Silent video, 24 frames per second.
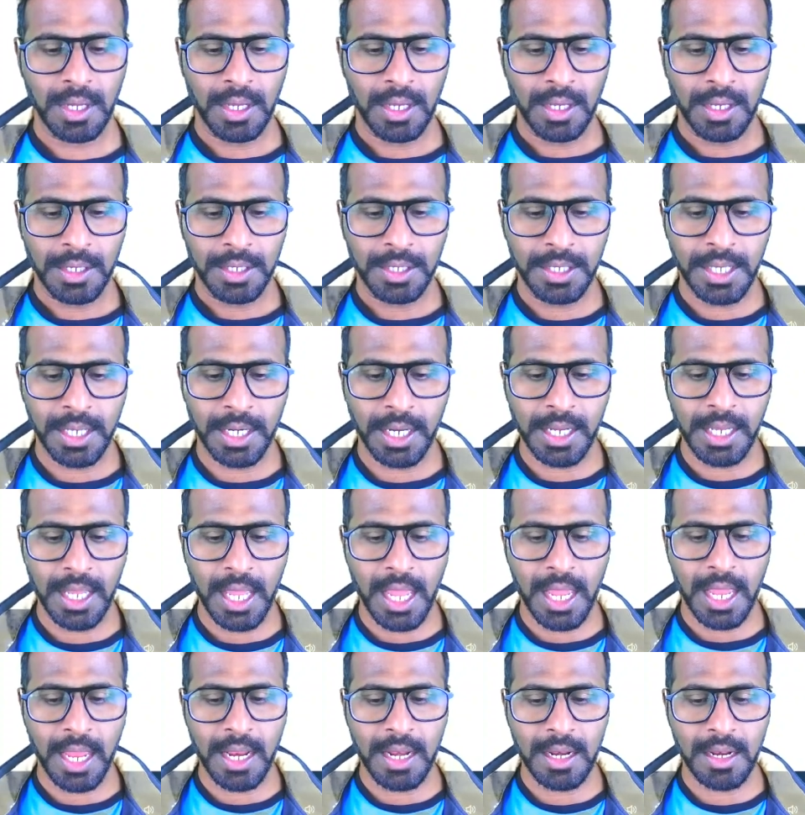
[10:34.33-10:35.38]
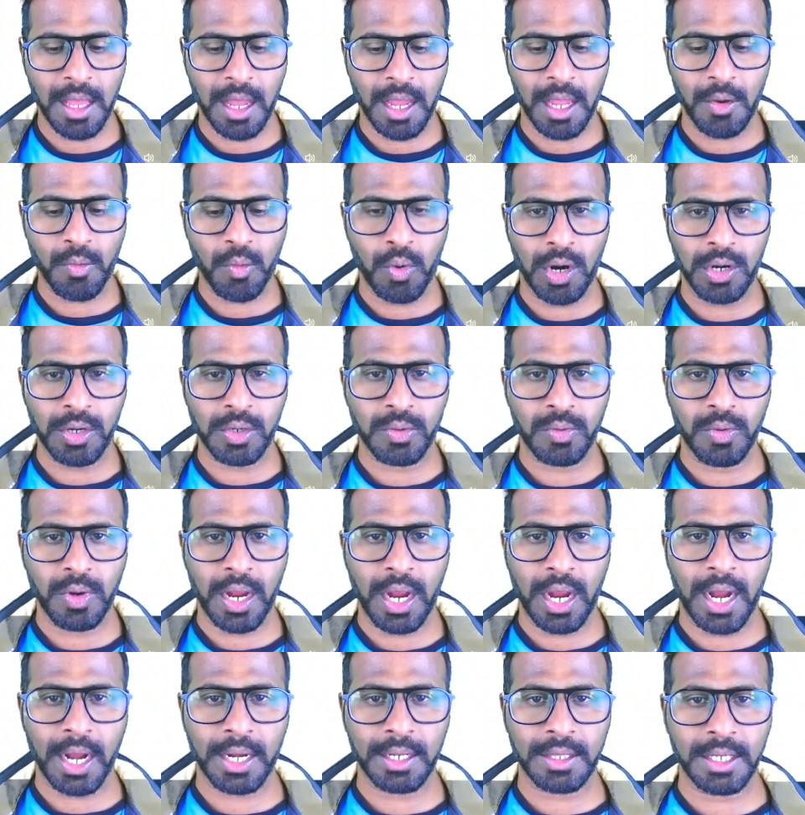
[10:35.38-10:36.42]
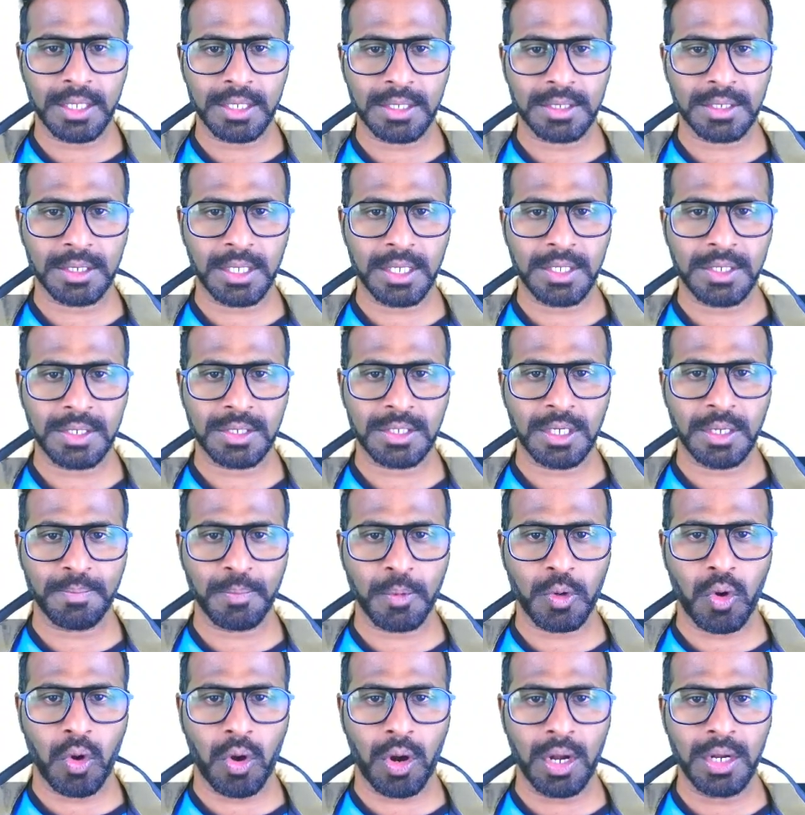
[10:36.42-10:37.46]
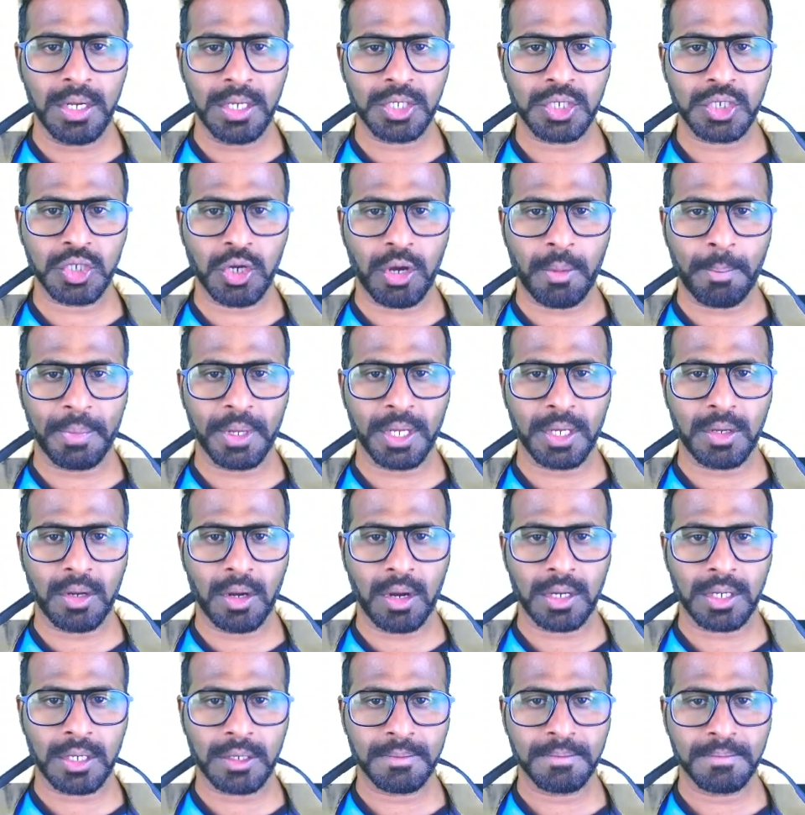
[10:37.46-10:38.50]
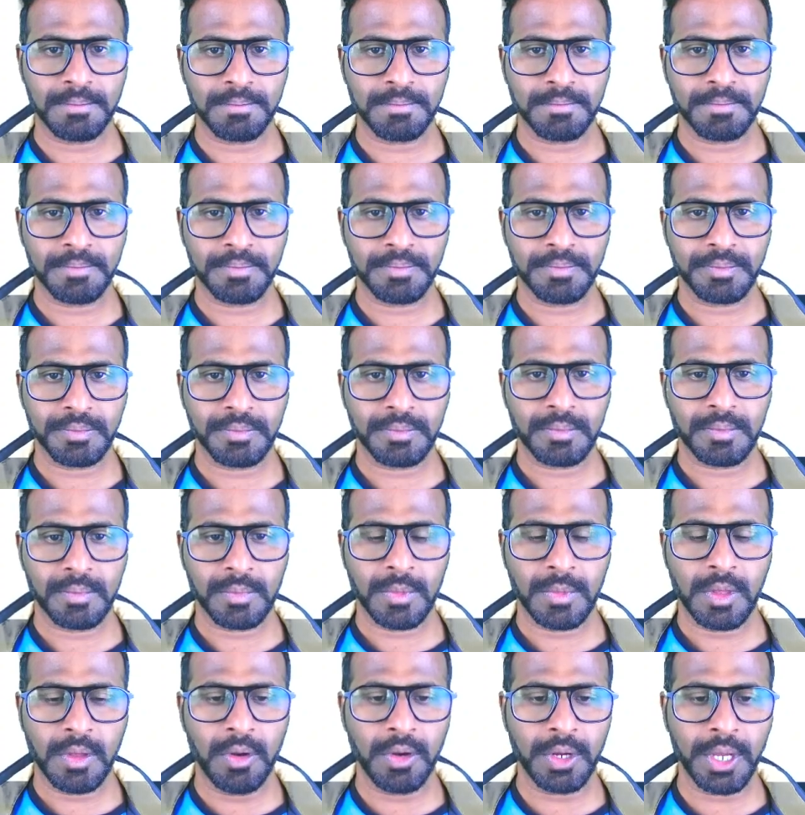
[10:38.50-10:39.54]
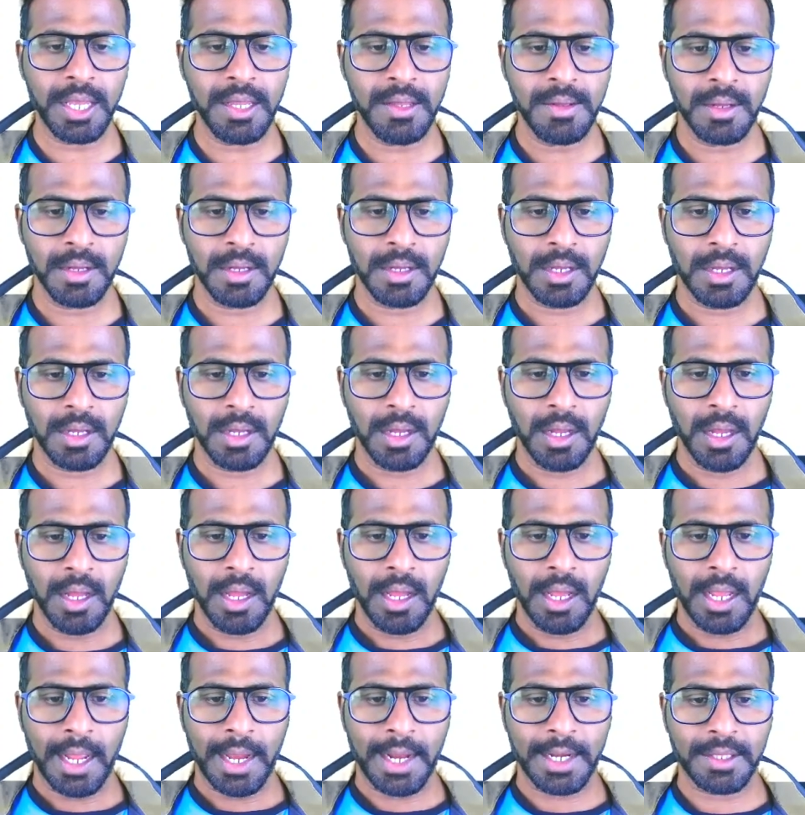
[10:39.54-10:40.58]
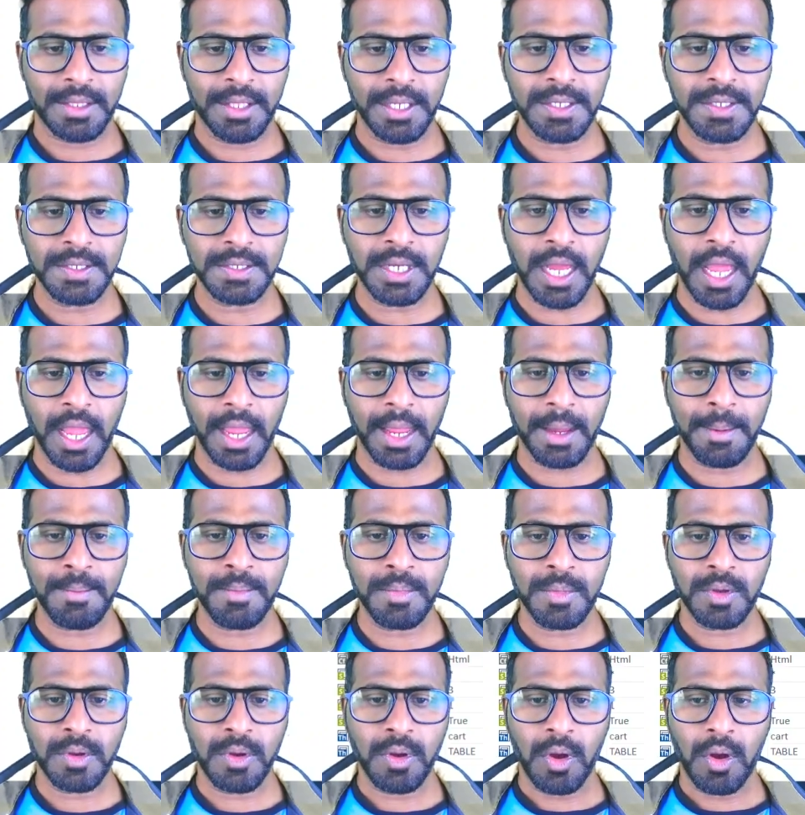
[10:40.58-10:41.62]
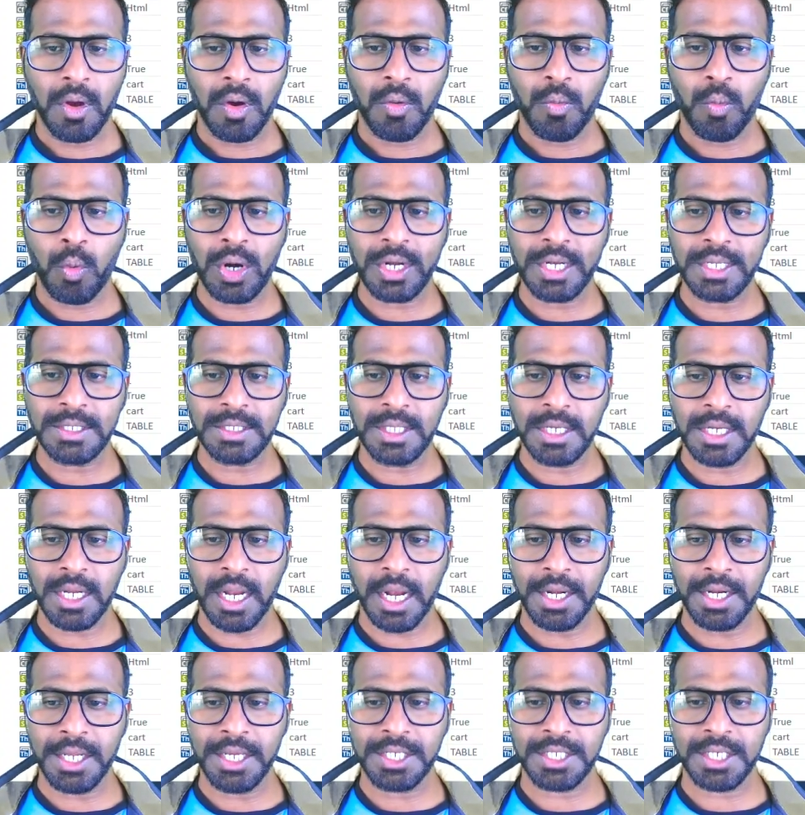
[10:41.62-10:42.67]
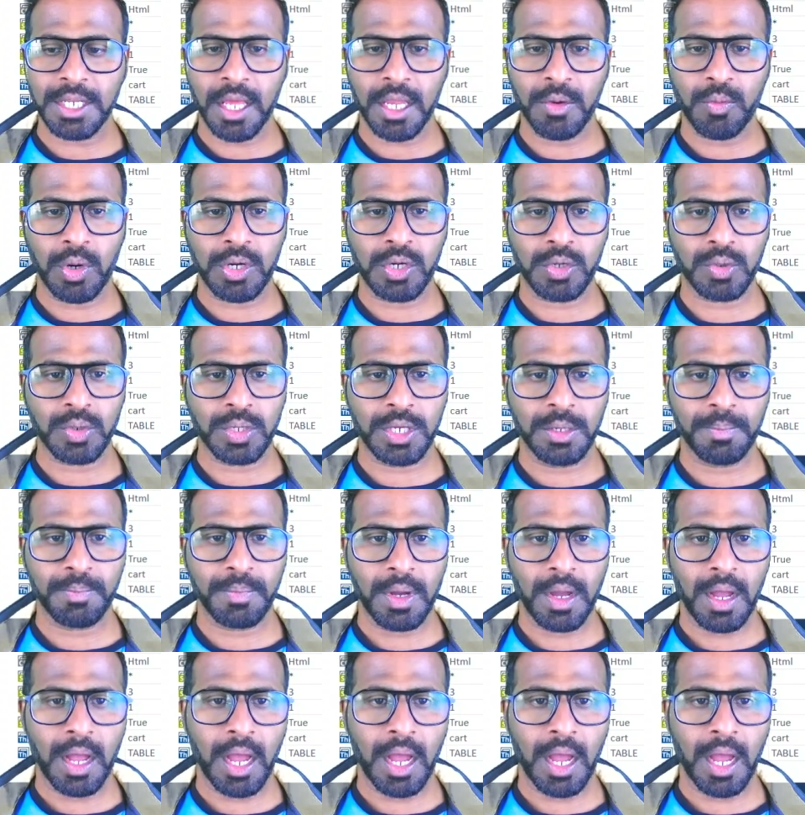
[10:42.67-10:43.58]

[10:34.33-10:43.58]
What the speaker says: Here again I want to add the test step called shopping cart. Okay, and this time what is the condition I want to keep?